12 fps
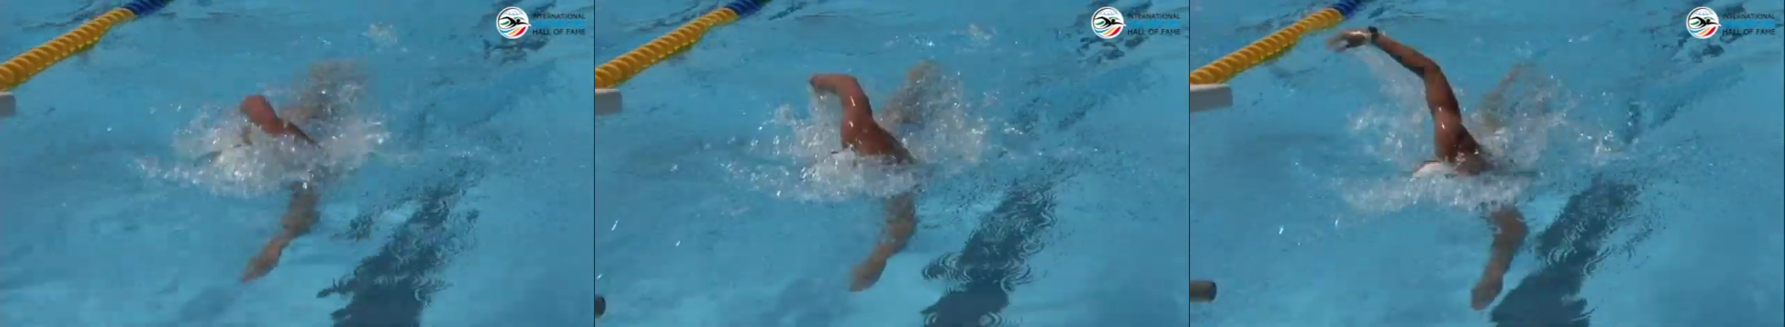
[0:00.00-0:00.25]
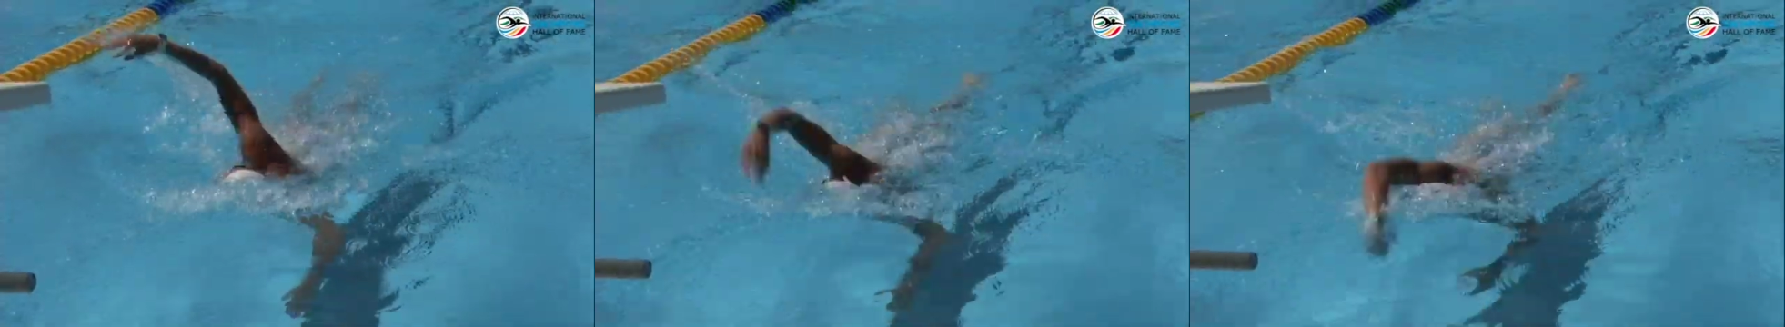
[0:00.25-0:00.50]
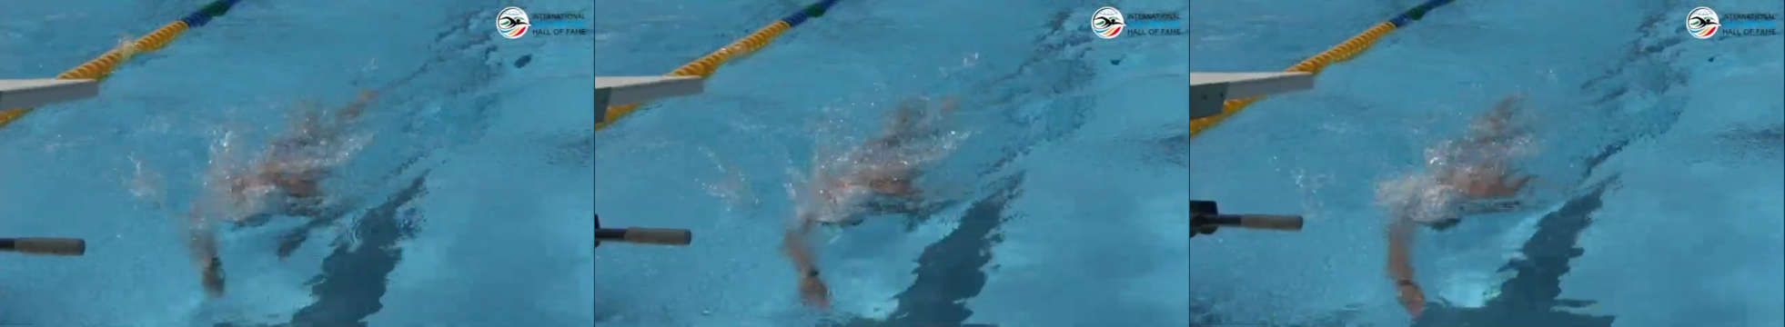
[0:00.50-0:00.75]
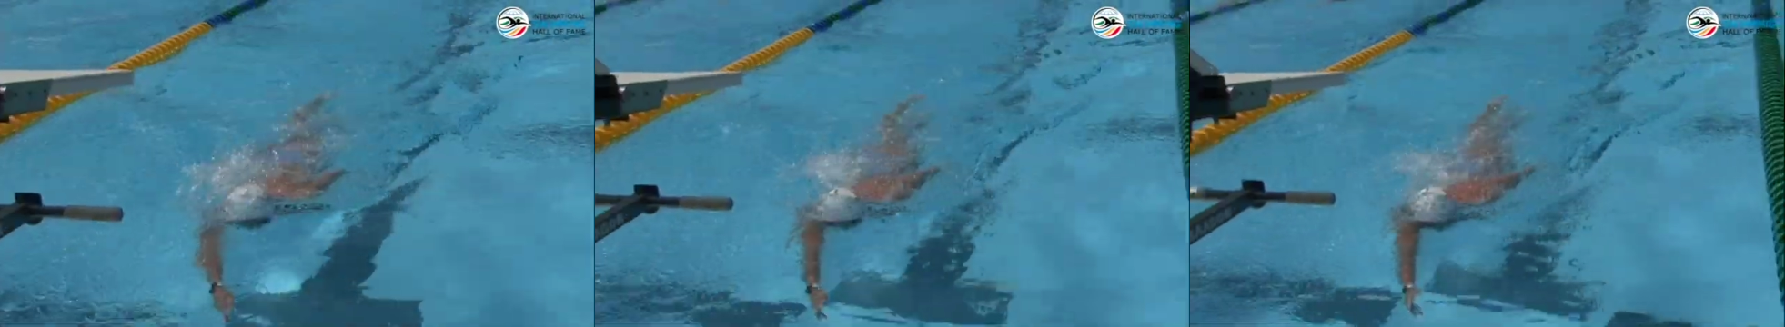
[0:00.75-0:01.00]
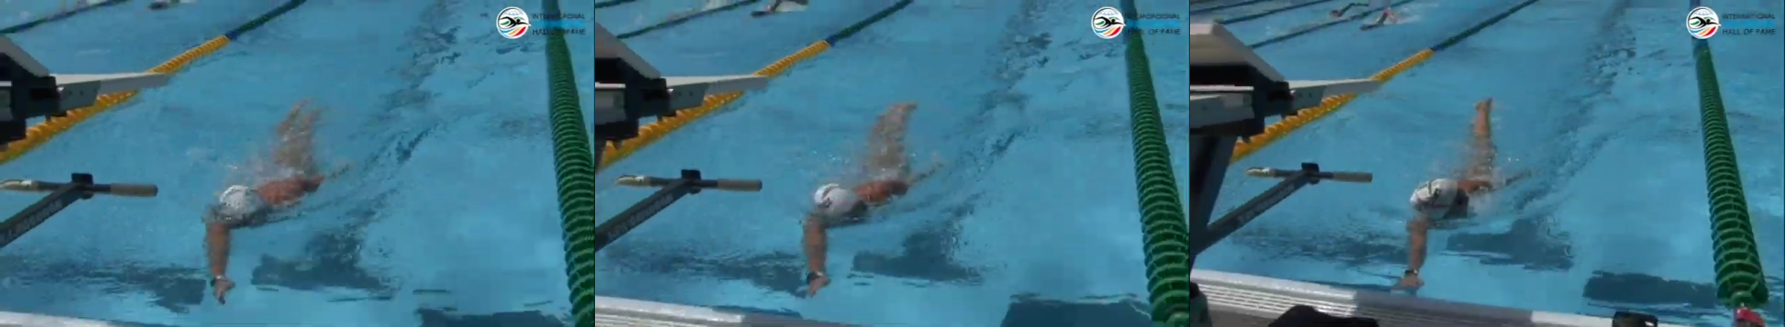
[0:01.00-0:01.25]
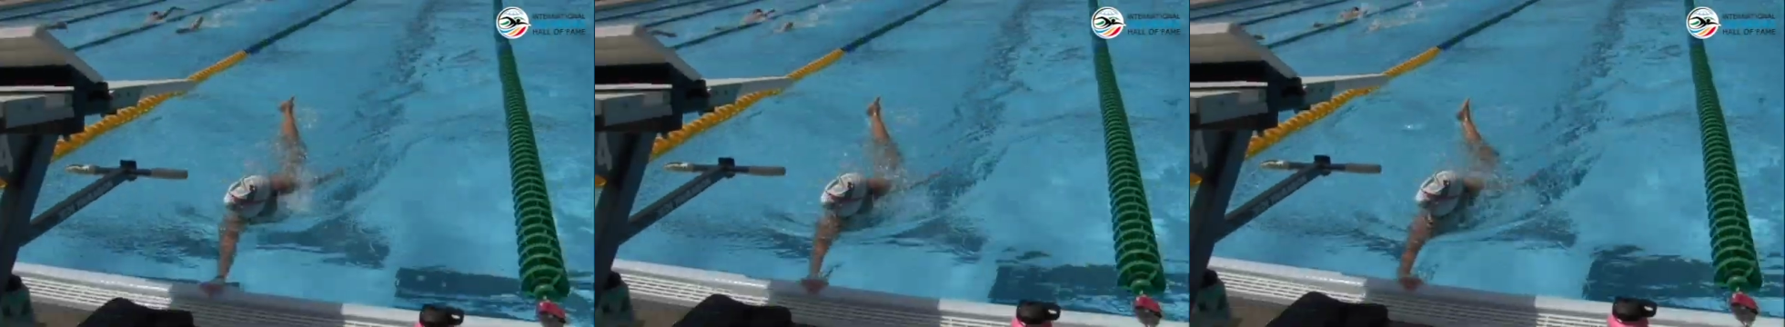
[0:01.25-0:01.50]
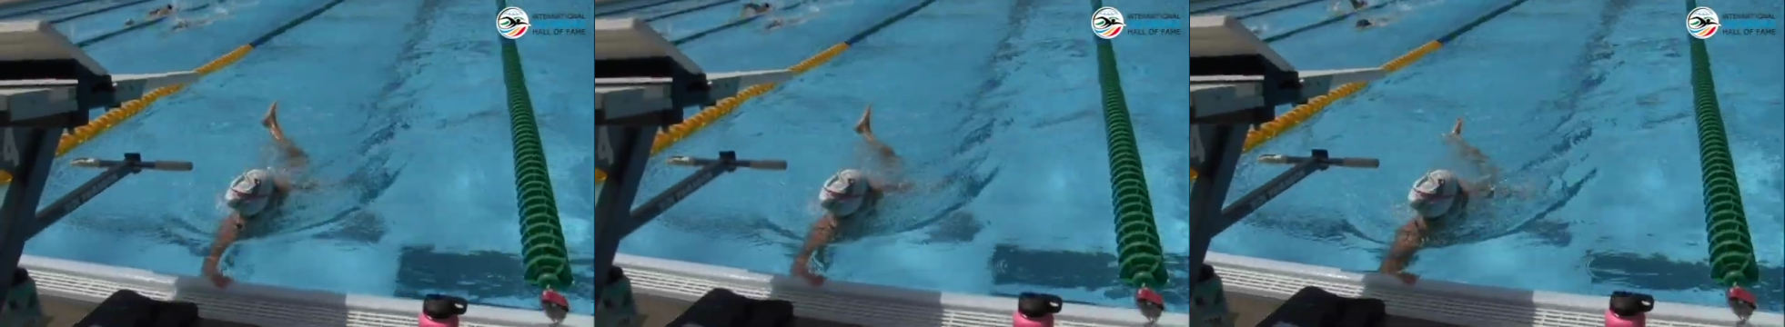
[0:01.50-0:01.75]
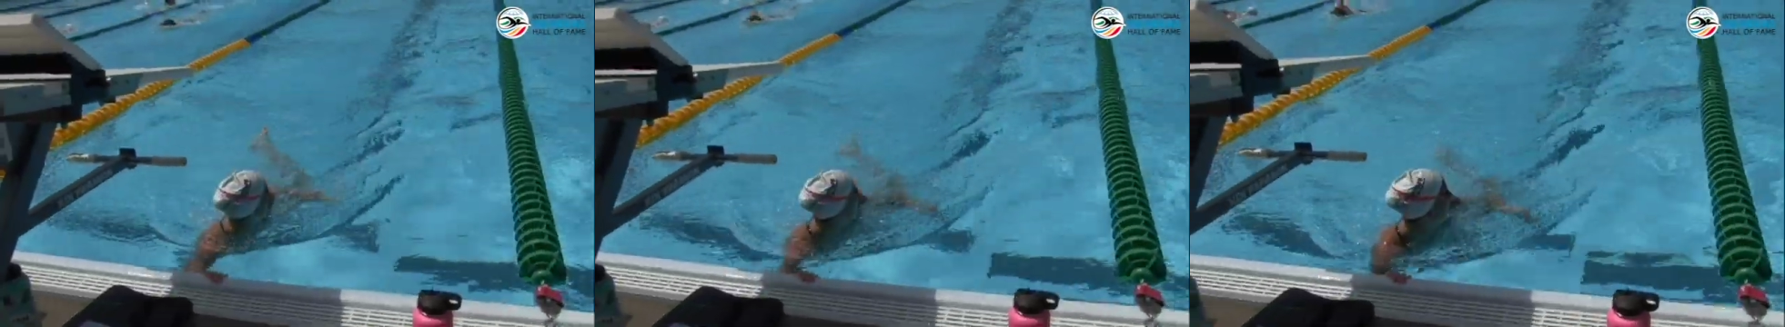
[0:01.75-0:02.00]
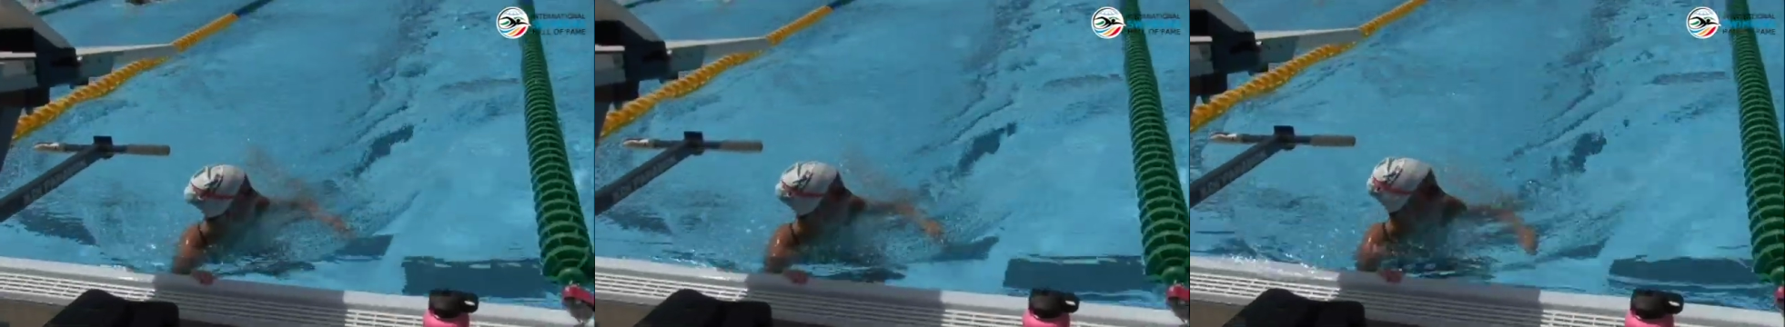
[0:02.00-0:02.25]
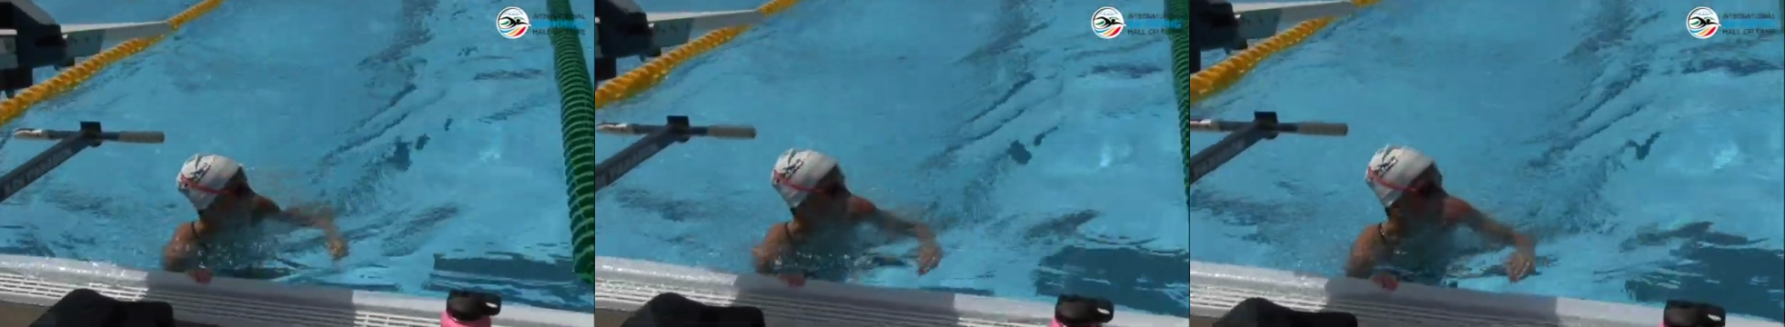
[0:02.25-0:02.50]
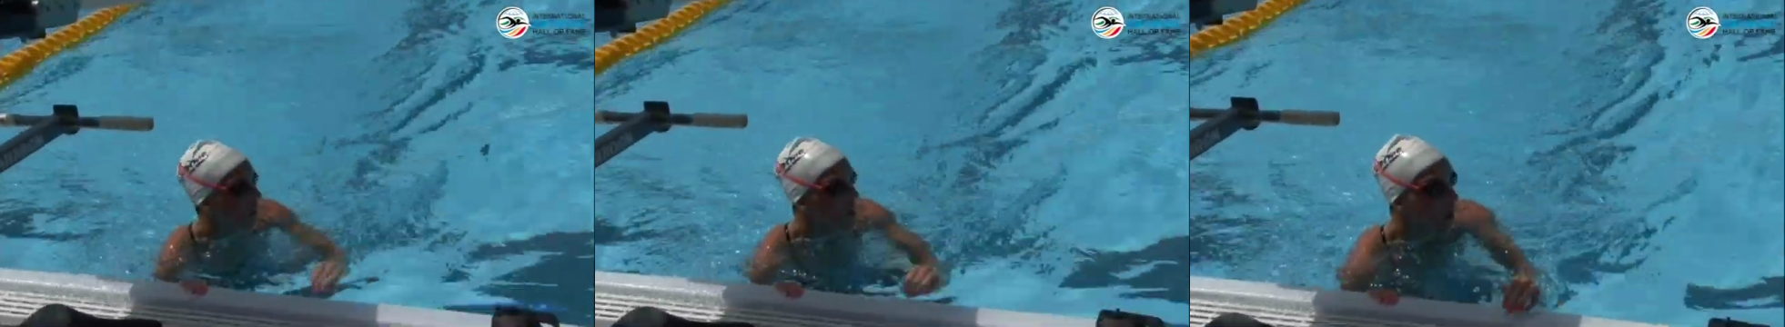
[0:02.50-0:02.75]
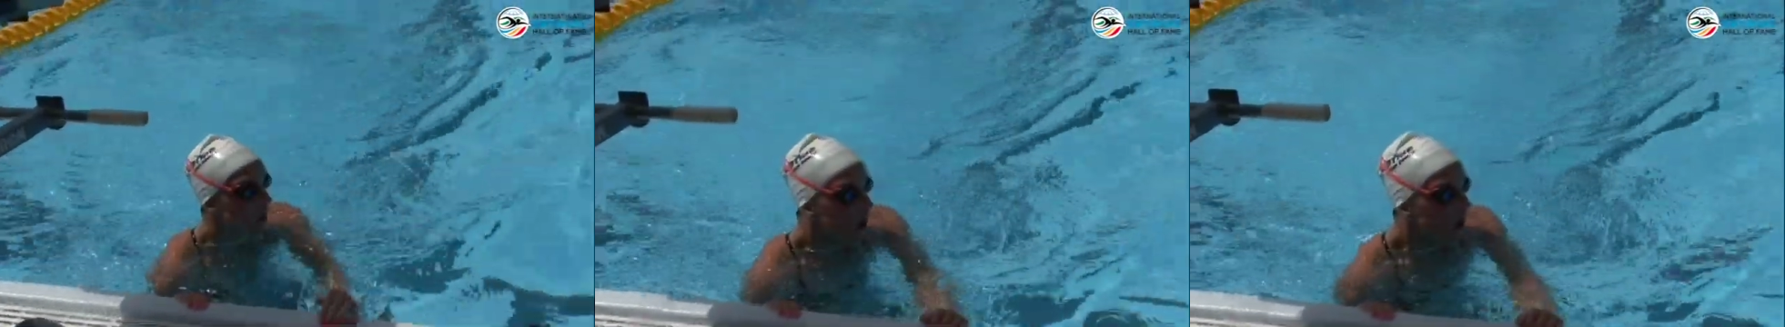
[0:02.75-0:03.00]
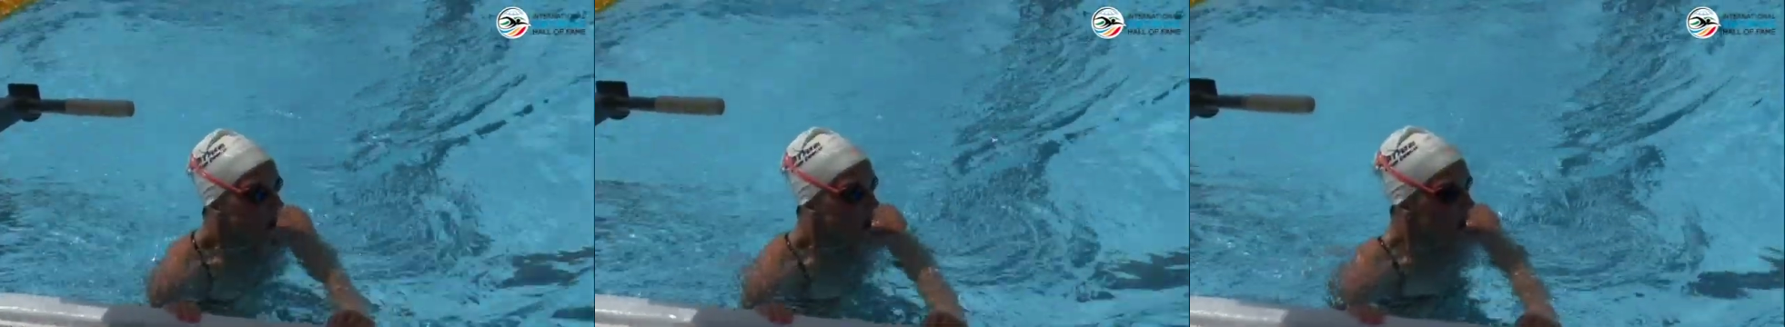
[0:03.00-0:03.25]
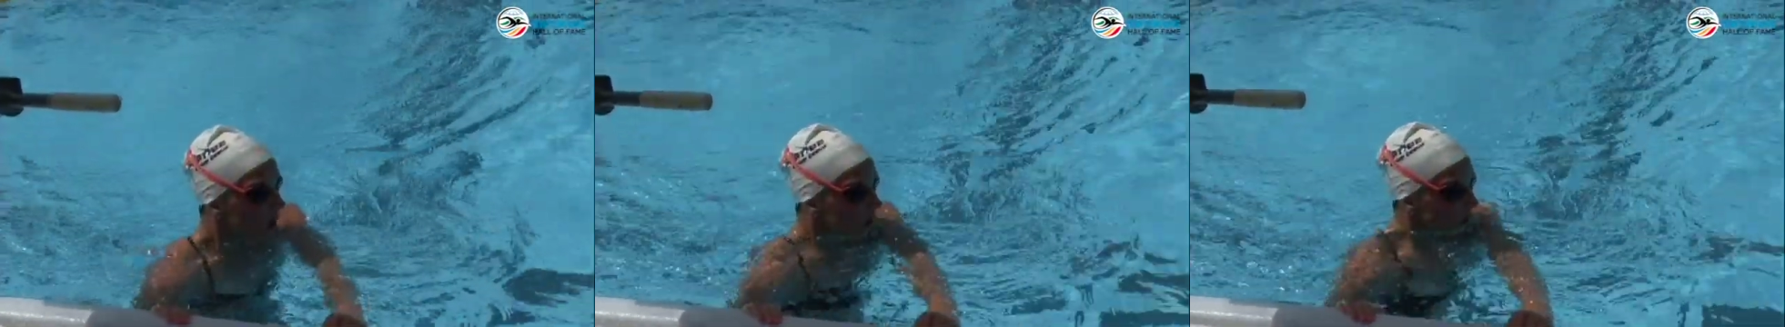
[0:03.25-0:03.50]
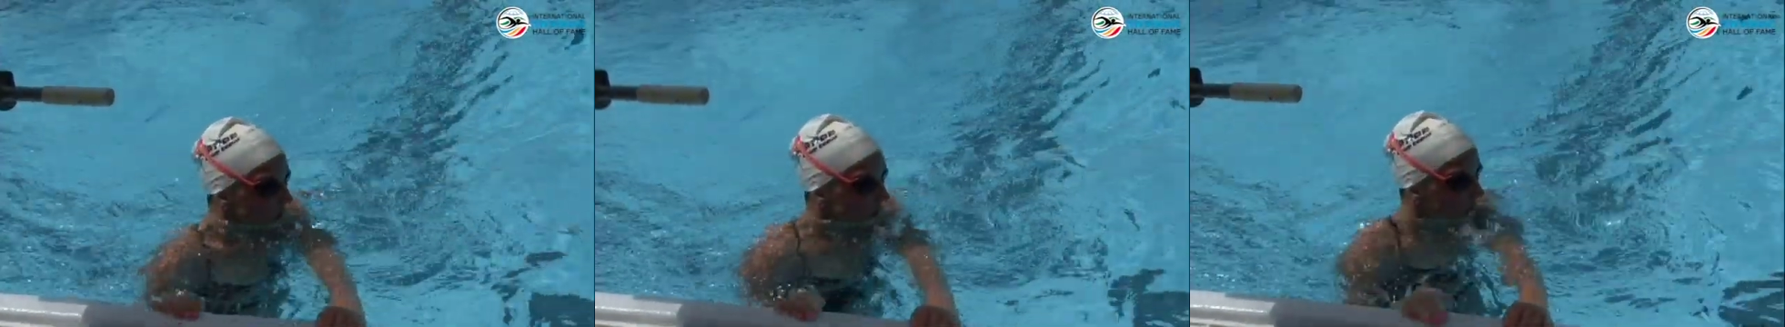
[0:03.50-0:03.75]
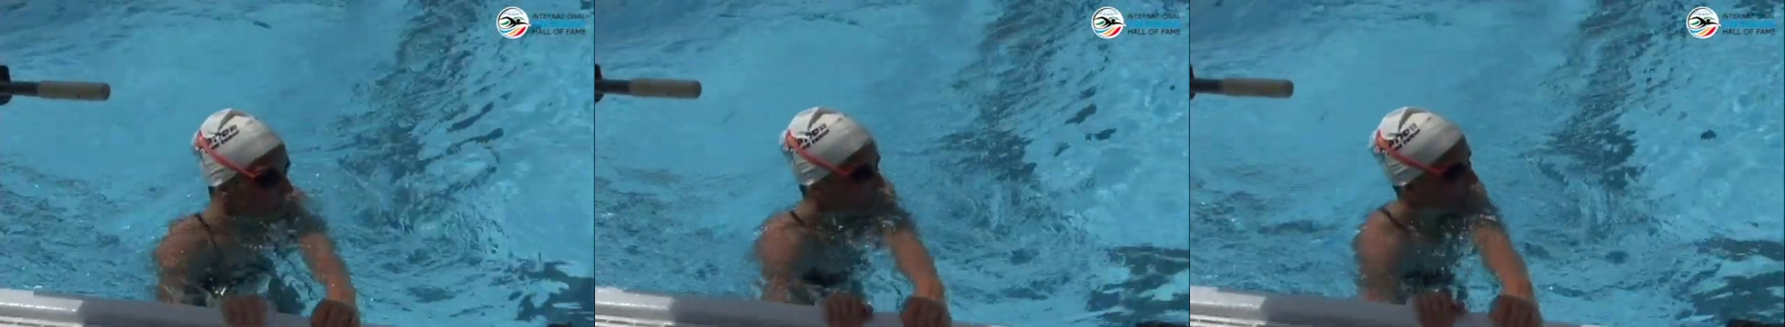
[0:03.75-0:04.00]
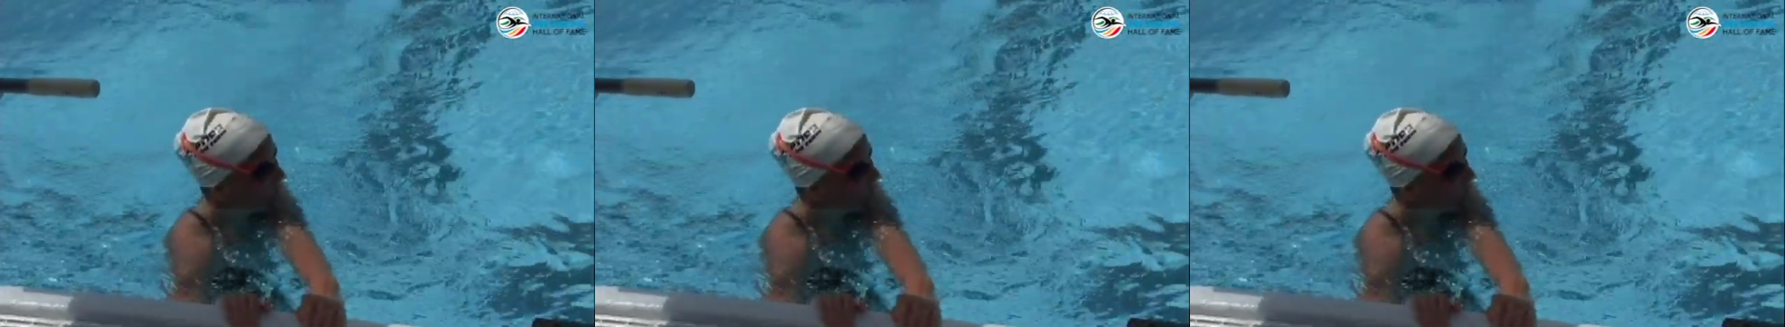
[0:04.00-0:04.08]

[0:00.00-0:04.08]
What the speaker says: [unreadable: no face in view]